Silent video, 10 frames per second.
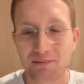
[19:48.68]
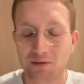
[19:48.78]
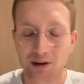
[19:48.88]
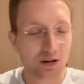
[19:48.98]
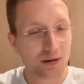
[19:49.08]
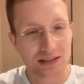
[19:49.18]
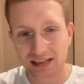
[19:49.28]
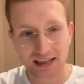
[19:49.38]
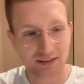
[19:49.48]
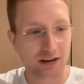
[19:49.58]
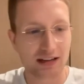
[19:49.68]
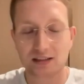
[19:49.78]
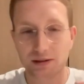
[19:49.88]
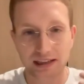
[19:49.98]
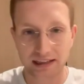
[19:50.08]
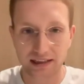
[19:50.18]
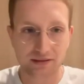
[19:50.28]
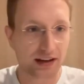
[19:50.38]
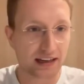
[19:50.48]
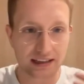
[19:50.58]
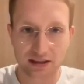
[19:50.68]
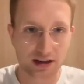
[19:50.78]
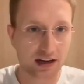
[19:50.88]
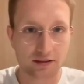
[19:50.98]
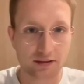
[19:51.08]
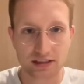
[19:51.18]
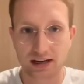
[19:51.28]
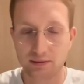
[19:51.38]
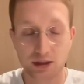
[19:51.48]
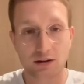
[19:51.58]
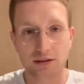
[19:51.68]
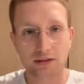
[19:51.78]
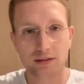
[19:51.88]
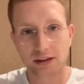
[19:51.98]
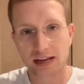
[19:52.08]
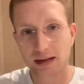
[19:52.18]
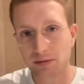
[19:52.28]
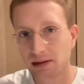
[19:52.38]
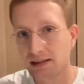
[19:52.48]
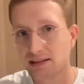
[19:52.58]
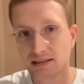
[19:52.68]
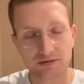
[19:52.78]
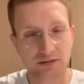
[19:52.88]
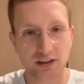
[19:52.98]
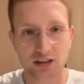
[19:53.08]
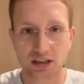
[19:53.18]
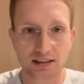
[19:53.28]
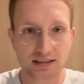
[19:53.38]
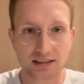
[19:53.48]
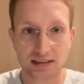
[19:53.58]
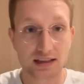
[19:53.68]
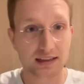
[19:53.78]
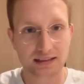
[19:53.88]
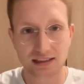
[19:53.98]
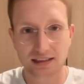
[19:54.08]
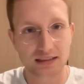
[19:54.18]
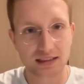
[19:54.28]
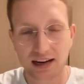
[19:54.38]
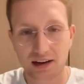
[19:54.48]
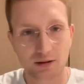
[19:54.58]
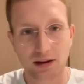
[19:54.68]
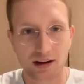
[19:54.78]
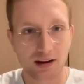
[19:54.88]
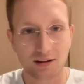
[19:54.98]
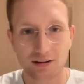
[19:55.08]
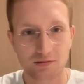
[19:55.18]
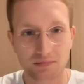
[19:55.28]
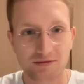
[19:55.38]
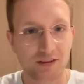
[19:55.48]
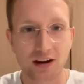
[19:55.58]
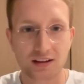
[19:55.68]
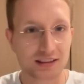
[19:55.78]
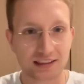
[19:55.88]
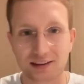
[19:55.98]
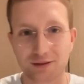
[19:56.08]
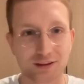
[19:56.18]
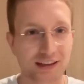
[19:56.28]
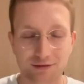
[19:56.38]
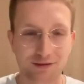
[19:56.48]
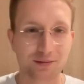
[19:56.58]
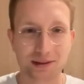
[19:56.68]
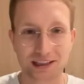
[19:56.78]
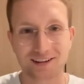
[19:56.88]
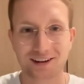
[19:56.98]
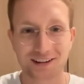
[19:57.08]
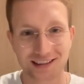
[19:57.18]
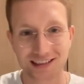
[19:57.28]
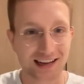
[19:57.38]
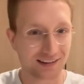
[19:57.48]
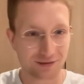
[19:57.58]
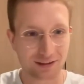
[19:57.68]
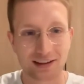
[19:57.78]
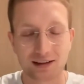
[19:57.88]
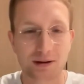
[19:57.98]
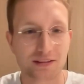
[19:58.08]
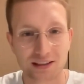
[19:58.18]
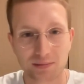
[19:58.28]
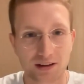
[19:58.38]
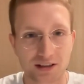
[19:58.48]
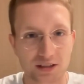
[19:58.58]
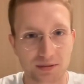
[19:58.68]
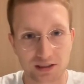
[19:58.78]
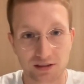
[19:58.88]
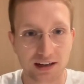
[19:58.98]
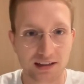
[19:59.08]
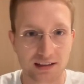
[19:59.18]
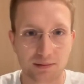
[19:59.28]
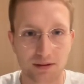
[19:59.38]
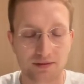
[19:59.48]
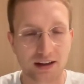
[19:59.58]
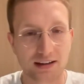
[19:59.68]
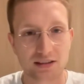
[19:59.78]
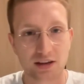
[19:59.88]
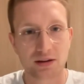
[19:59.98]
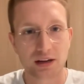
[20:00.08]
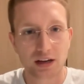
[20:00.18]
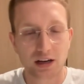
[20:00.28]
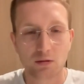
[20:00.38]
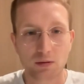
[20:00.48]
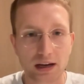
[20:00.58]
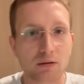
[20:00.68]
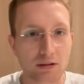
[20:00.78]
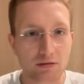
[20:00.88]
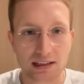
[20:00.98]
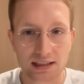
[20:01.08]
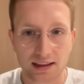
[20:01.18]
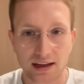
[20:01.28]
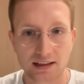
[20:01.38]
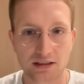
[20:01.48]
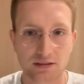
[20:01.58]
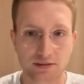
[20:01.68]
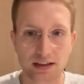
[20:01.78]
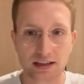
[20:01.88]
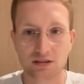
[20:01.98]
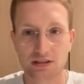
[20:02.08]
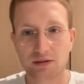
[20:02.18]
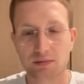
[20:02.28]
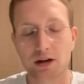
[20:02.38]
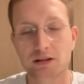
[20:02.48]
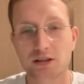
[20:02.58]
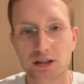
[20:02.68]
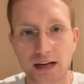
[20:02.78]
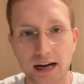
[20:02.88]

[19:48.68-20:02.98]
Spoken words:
We're always thinking of ways that we can innovate and iterate over time. The capabilities and functionalities that exist now are vastly different even from a year ago today. If we think about this partnership as a great example of that. So we really take that iterative approach.